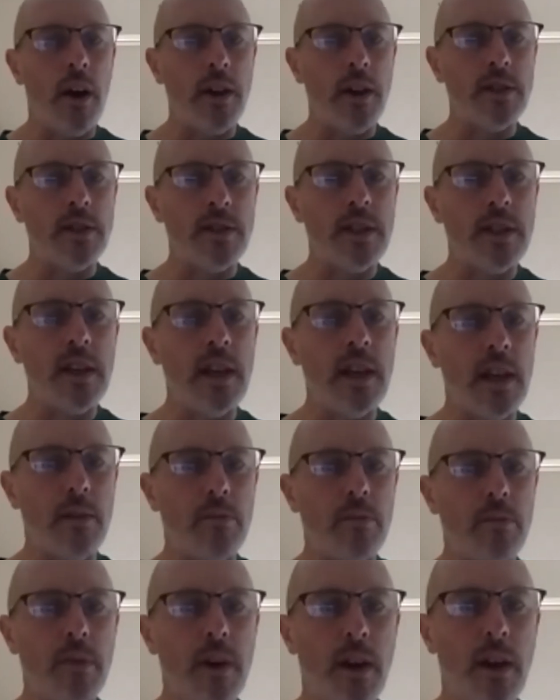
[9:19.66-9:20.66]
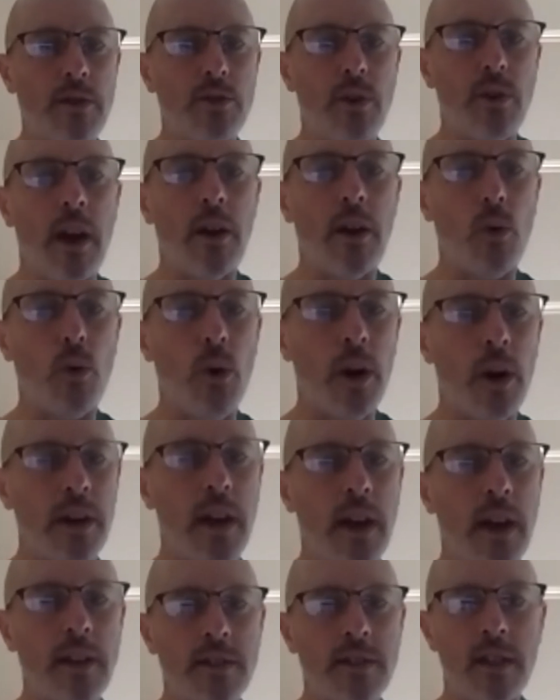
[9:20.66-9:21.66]
a team, uh, trying to
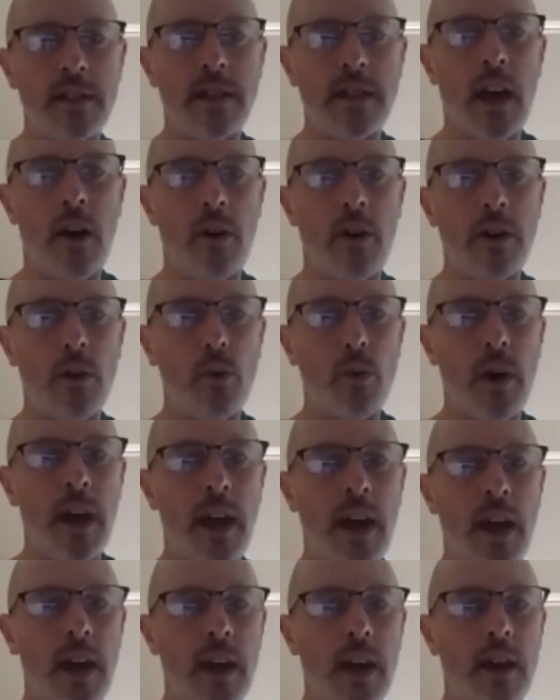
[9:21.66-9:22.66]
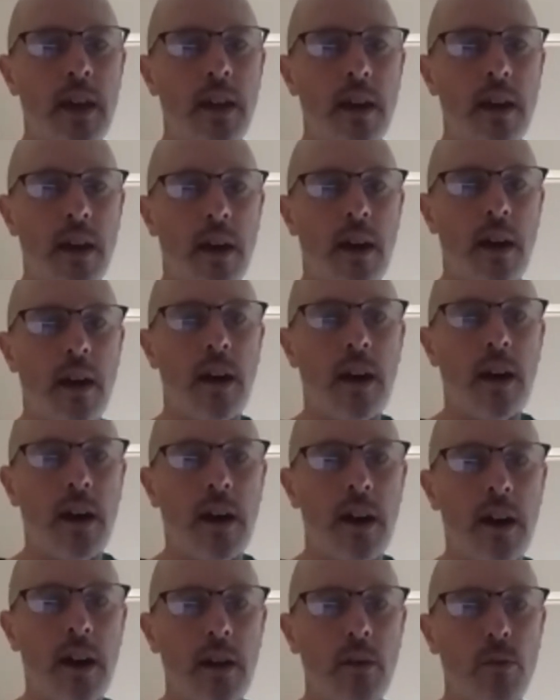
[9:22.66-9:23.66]
organize that talent in a way
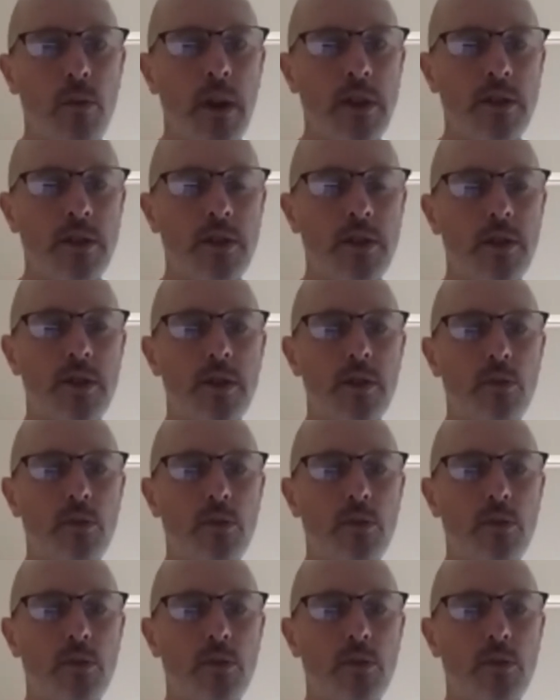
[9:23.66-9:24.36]
uh, in which we